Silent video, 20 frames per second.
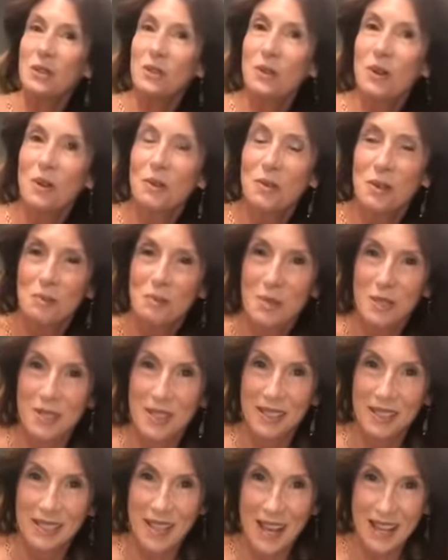knew COVID was
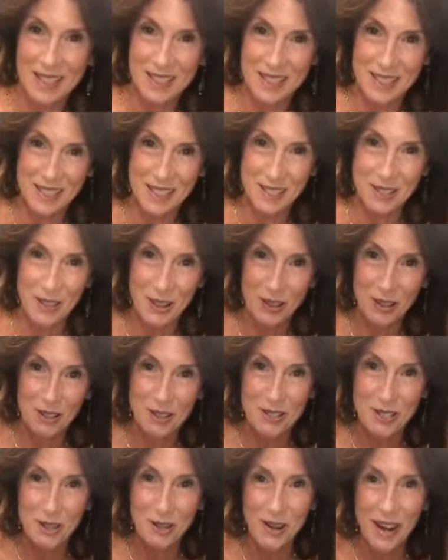going to last this long,
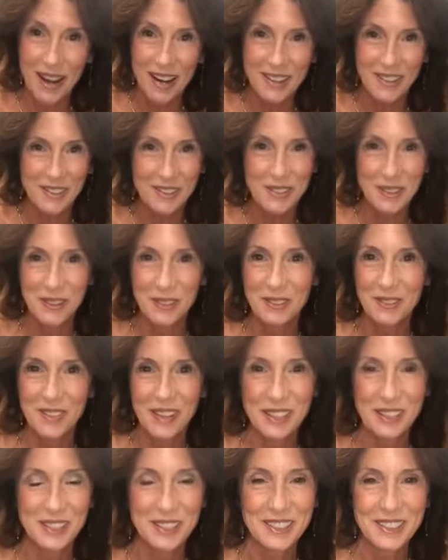so I don't know if
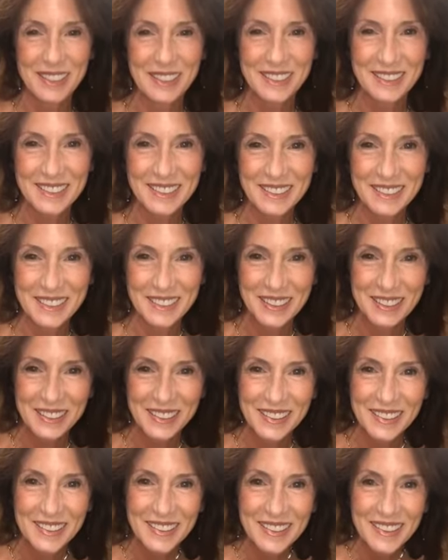I should
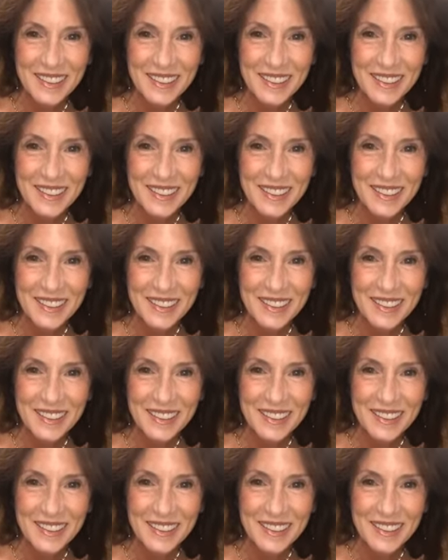continue.